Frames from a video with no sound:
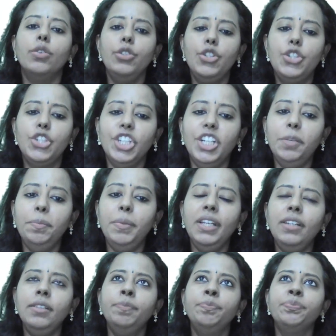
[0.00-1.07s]
So
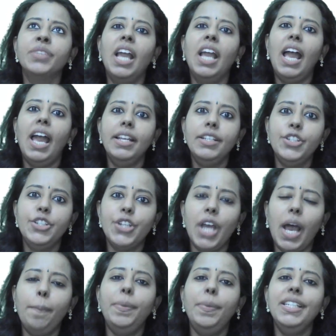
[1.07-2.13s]
German and
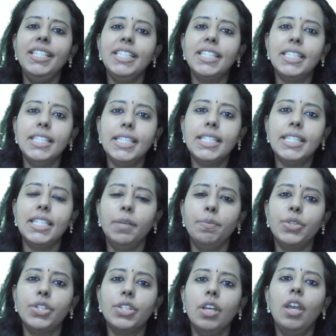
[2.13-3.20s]
Japanese
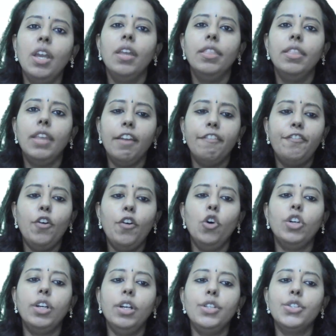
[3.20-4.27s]
systems, they
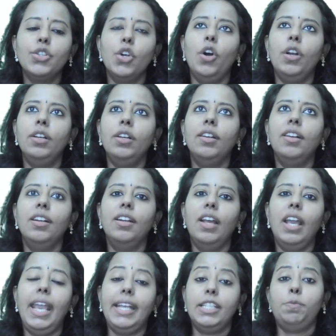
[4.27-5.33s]
focus on
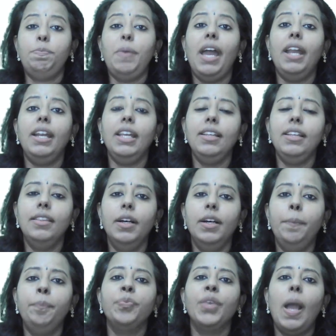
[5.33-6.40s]
expanding
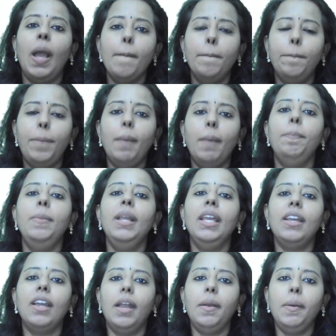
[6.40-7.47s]
the
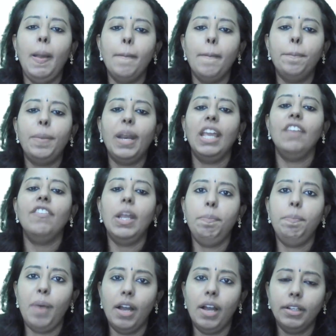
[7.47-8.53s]
public and
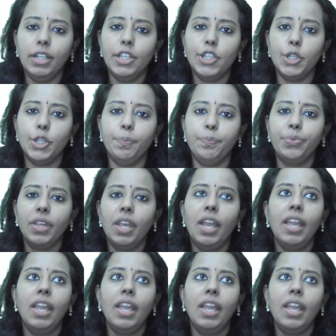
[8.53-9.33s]
private partnership